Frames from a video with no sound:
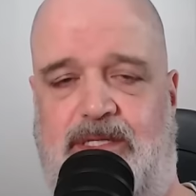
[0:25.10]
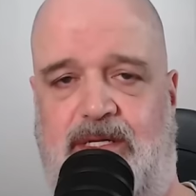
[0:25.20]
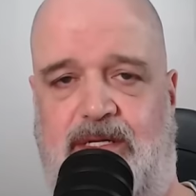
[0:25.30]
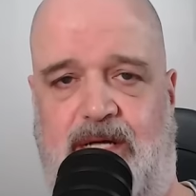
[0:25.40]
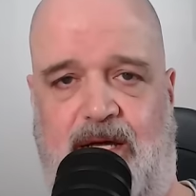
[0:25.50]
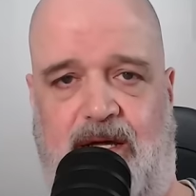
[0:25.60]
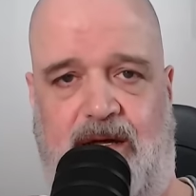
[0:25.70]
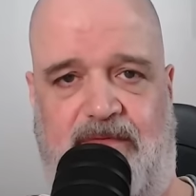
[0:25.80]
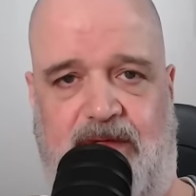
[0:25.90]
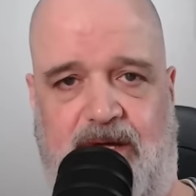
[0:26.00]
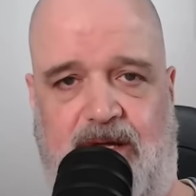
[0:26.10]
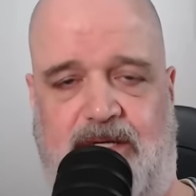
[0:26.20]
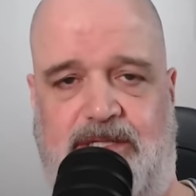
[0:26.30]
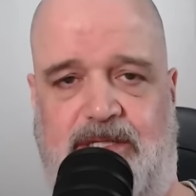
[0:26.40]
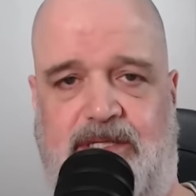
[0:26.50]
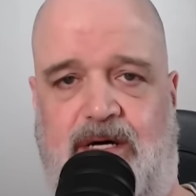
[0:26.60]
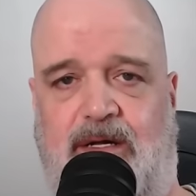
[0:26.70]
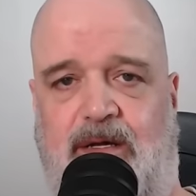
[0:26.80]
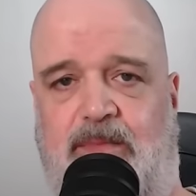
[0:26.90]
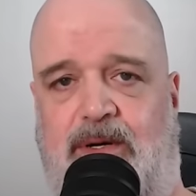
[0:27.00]
the day of the election,
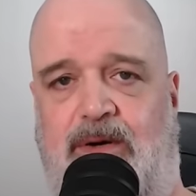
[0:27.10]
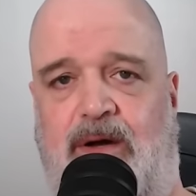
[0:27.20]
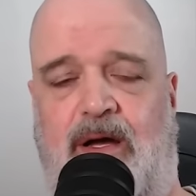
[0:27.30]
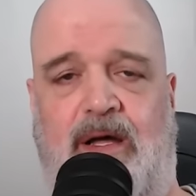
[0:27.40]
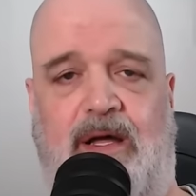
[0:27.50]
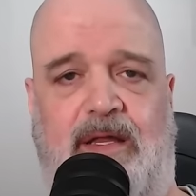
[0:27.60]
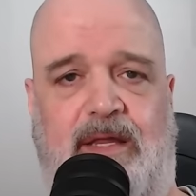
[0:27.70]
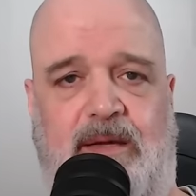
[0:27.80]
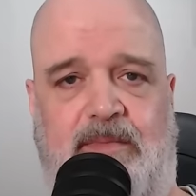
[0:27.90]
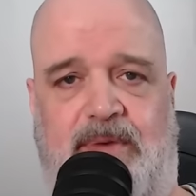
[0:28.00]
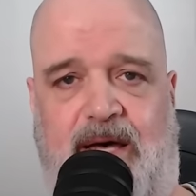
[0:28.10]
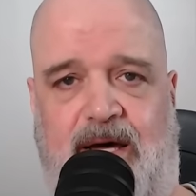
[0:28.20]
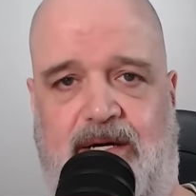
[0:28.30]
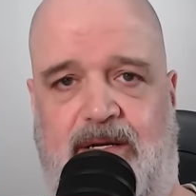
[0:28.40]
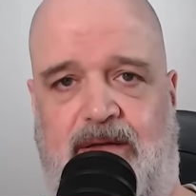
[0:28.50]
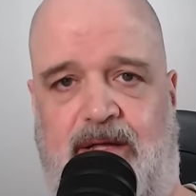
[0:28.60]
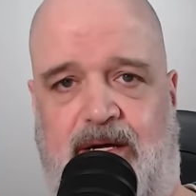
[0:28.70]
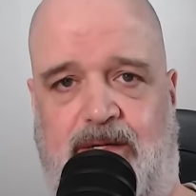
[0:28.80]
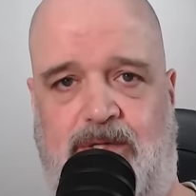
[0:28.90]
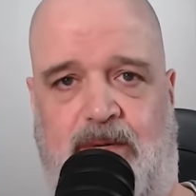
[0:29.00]
talking about the impact
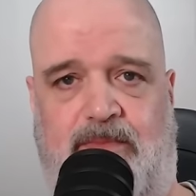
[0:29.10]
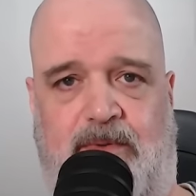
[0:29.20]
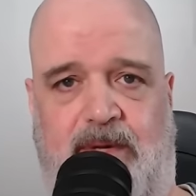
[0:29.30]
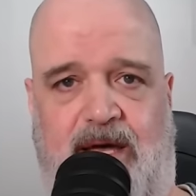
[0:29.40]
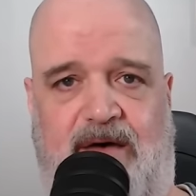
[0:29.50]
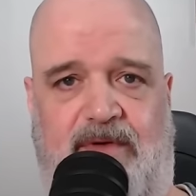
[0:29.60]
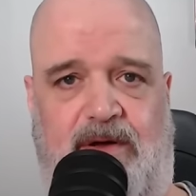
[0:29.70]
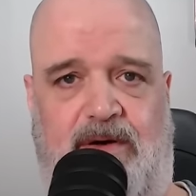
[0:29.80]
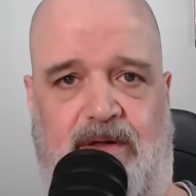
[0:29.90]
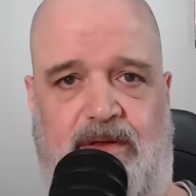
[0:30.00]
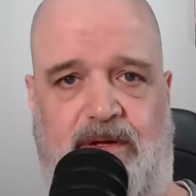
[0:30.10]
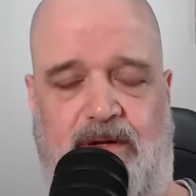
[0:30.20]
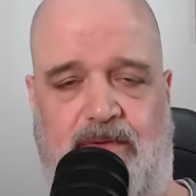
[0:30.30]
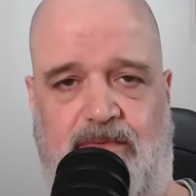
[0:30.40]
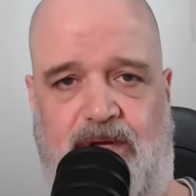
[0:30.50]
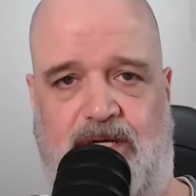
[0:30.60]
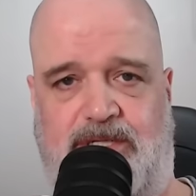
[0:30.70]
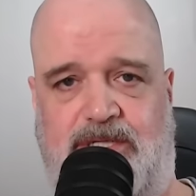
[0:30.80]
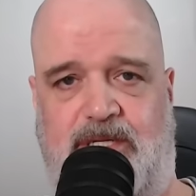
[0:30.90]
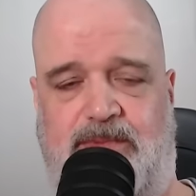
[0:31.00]
that Trump will be having on the
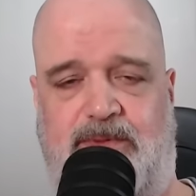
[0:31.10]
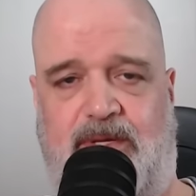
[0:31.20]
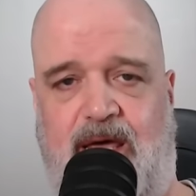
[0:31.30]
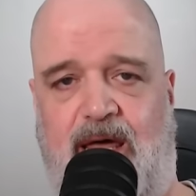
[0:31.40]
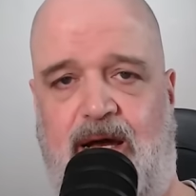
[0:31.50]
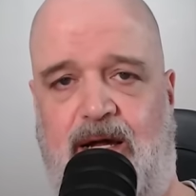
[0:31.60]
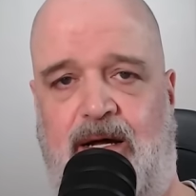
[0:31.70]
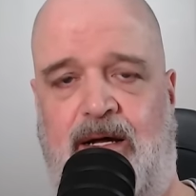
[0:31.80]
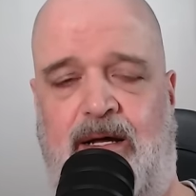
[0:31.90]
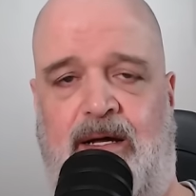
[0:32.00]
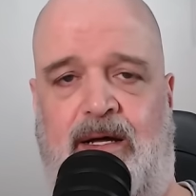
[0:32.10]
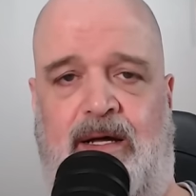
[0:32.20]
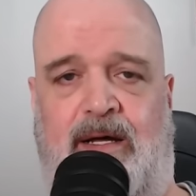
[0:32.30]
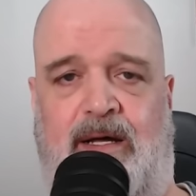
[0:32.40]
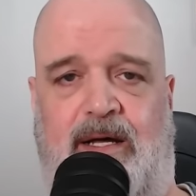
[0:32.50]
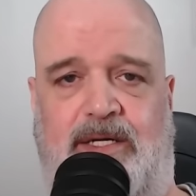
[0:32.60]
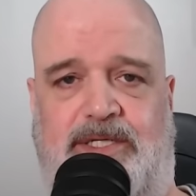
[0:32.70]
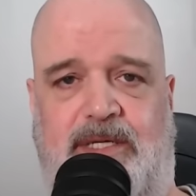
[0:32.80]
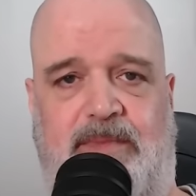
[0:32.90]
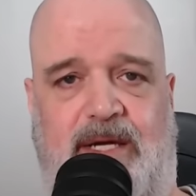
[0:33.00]
relationships with Canada. And
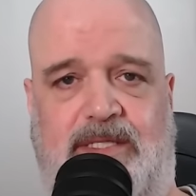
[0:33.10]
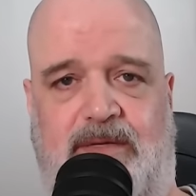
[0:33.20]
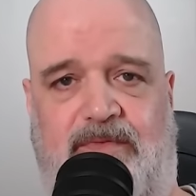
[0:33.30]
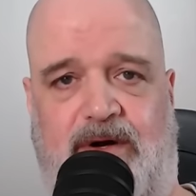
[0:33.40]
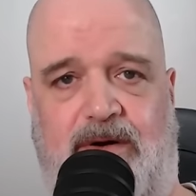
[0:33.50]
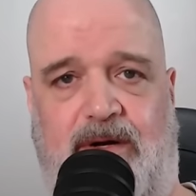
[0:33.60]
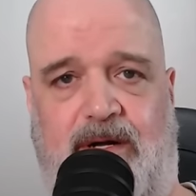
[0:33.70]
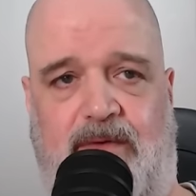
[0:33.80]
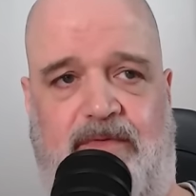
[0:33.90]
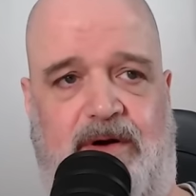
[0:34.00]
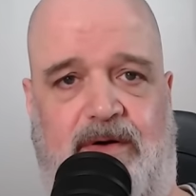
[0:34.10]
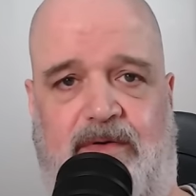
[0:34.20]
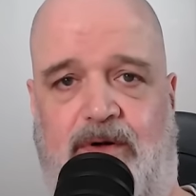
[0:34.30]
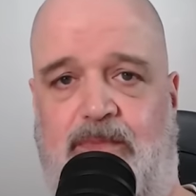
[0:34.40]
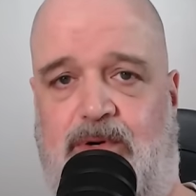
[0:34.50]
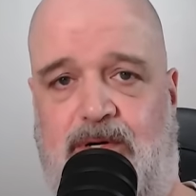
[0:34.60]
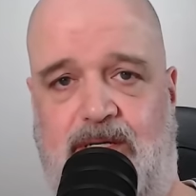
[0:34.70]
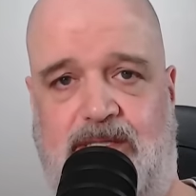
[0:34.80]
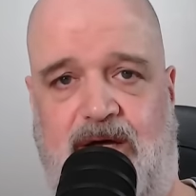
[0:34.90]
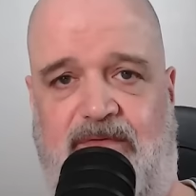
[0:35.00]
she made some very, very good
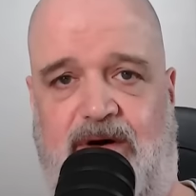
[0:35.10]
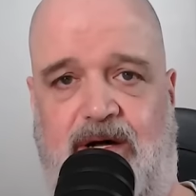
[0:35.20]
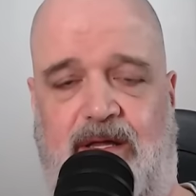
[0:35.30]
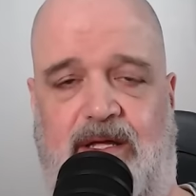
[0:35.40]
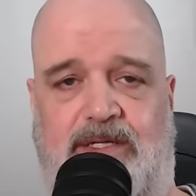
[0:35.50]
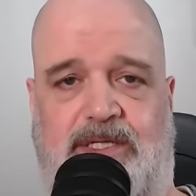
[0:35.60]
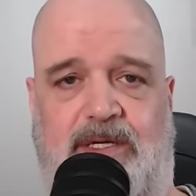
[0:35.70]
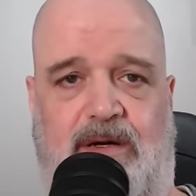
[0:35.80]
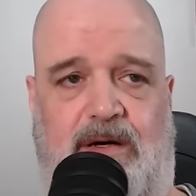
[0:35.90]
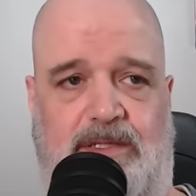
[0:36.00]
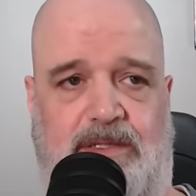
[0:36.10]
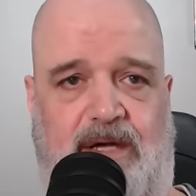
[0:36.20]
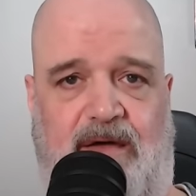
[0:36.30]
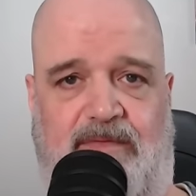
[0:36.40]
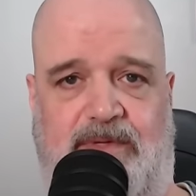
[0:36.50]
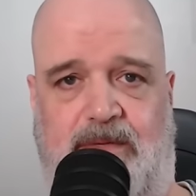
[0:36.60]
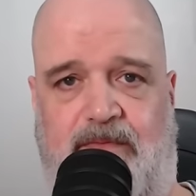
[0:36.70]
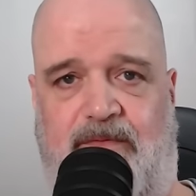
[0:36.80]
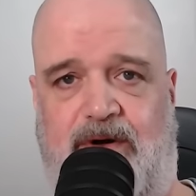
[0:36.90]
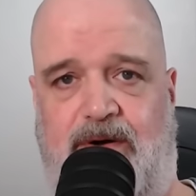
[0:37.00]
points, I find. And she also gave
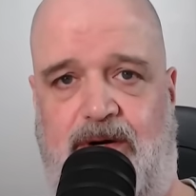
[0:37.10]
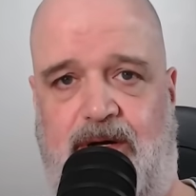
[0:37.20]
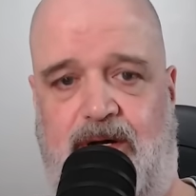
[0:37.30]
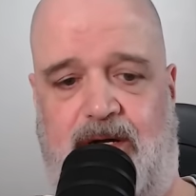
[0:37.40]
some very